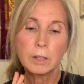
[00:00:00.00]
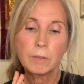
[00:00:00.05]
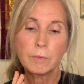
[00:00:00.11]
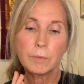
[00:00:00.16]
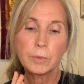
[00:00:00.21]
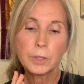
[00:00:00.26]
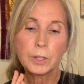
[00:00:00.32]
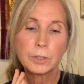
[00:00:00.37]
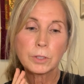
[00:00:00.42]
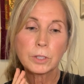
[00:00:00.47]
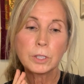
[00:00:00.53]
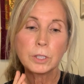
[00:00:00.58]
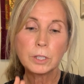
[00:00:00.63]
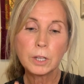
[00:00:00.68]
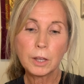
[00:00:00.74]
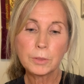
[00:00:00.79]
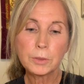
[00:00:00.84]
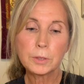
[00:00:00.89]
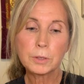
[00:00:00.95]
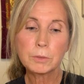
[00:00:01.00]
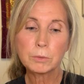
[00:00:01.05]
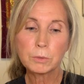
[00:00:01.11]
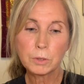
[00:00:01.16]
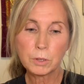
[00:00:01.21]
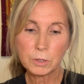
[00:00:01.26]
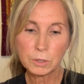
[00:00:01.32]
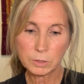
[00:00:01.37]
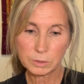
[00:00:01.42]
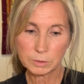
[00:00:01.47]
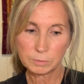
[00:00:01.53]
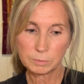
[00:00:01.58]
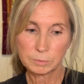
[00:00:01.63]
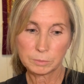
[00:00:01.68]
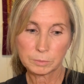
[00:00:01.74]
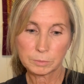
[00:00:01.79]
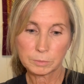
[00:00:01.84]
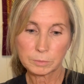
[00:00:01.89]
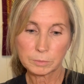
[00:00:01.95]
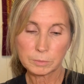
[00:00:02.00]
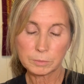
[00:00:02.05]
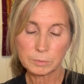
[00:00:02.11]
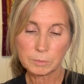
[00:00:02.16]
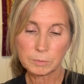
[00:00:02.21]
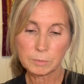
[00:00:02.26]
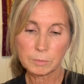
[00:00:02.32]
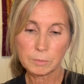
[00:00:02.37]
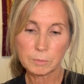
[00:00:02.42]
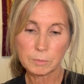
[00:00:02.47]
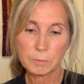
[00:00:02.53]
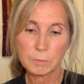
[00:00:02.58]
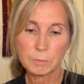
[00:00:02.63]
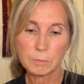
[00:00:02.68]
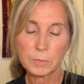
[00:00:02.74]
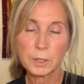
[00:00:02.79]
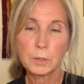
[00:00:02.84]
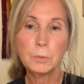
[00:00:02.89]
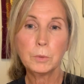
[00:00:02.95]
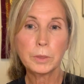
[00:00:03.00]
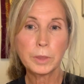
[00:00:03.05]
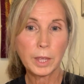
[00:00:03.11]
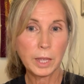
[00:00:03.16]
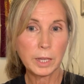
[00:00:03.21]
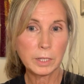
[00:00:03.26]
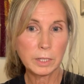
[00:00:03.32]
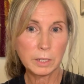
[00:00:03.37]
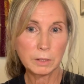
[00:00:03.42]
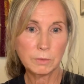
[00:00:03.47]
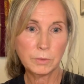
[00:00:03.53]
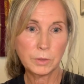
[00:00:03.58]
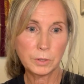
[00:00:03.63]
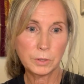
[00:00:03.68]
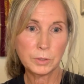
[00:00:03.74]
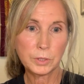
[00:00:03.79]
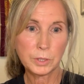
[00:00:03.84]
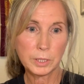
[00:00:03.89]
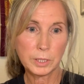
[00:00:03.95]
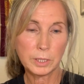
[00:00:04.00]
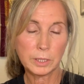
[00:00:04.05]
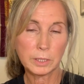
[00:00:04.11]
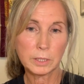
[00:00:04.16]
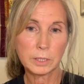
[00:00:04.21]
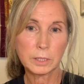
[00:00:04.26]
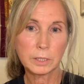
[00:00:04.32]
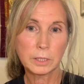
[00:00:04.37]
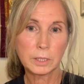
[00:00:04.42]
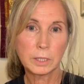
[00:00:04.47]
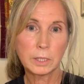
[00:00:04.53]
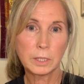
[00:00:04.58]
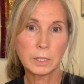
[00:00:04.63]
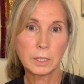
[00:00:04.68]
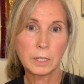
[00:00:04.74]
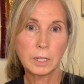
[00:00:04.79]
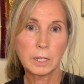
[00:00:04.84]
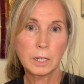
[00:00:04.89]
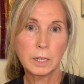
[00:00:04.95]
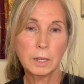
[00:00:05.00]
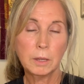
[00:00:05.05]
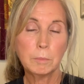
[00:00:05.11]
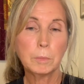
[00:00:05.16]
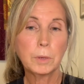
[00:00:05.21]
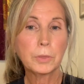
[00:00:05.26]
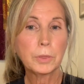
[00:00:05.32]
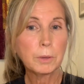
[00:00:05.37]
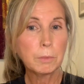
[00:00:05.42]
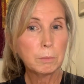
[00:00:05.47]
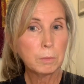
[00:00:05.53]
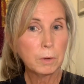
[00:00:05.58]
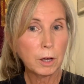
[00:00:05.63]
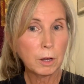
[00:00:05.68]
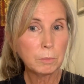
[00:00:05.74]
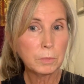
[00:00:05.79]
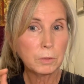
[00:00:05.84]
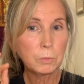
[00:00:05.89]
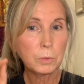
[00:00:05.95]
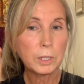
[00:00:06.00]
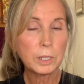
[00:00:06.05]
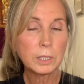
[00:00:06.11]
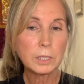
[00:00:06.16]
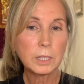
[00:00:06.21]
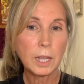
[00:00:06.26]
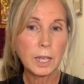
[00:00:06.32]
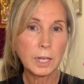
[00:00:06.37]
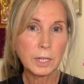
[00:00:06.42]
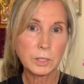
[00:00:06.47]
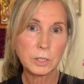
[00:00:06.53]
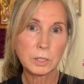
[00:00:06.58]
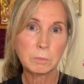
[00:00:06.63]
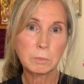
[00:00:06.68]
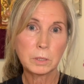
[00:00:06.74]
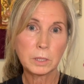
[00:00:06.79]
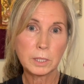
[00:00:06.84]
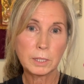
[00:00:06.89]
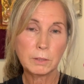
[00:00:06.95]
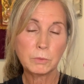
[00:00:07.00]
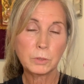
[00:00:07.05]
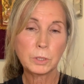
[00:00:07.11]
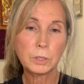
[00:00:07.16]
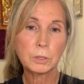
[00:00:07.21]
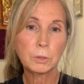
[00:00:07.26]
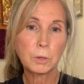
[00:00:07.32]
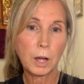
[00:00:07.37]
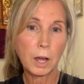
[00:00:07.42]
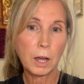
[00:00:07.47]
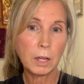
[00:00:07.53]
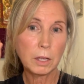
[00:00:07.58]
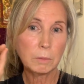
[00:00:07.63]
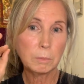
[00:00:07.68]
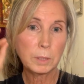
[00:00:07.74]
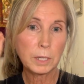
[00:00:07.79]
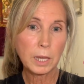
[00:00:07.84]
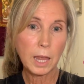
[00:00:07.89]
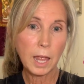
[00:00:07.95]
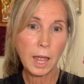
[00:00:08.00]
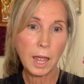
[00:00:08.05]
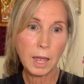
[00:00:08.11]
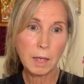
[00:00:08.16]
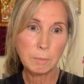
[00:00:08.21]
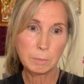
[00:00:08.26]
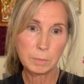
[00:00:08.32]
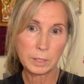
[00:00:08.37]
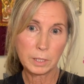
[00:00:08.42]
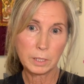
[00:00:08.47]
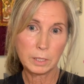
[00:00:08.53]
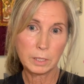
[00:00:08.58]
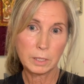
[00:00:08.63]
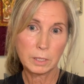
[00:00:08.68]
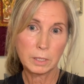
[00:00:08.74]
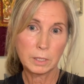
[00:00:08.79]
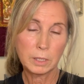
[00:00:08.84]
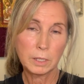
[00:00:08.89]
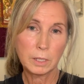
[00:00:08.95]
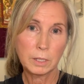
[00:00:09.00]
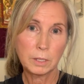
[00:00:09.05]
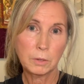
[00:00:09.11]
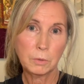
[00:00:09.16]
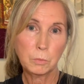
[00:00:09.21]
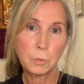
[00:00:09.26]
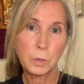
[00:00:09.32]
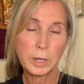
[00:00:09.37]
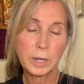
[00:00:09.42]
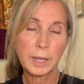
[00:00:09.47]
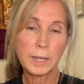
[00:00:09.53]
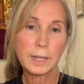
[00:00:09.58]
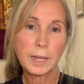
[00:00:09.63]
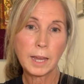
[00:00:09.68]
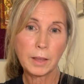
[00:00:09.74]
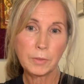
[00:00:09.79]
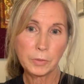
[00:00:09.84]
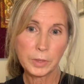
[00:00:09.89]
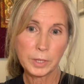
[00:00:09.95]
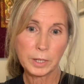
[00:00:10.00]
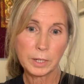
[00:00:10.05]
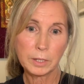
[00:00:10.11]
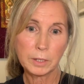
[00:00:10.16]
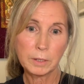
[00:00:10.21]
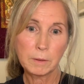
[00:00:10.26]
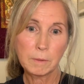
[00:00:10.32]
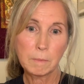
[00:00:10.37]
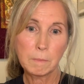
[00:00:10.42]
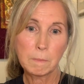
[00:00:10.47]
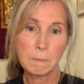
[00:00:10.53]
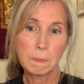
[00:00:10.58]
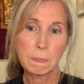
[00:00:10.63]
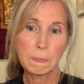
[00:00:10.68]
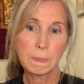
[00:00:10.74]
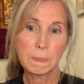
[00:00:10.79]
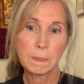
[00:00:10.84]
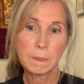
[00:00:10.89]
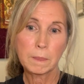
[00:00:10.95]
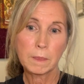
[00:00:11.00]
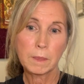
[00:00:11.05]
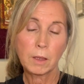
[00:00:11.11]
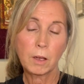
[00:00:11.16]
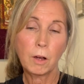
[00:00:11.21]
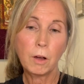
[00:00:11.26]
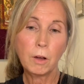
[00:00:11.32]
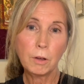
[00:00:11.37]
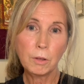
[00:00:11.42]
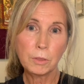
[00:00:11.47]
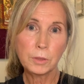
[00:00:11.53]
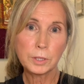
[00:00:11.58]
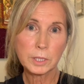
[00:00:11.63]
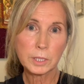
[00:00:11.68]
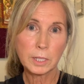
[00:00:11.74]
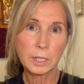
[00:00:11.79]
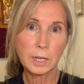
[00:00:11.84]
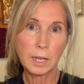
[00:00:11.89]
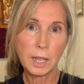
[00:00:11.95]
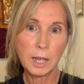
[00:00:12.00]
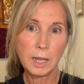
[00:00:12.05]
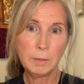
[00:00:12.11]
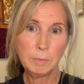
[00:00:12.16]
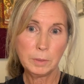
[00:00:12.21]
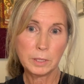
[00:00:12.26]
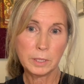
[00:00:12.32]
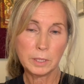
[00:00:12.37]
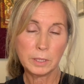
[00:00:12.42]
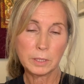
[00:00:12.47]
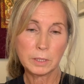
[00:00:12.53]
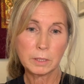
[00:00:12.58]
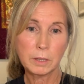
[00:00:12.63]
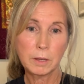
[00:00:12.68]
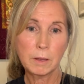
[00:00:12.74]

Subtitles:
There's nothing wrong with any of those things. But the moment we attach a belief to, I'll be happy when I get there, all that's going to happen is,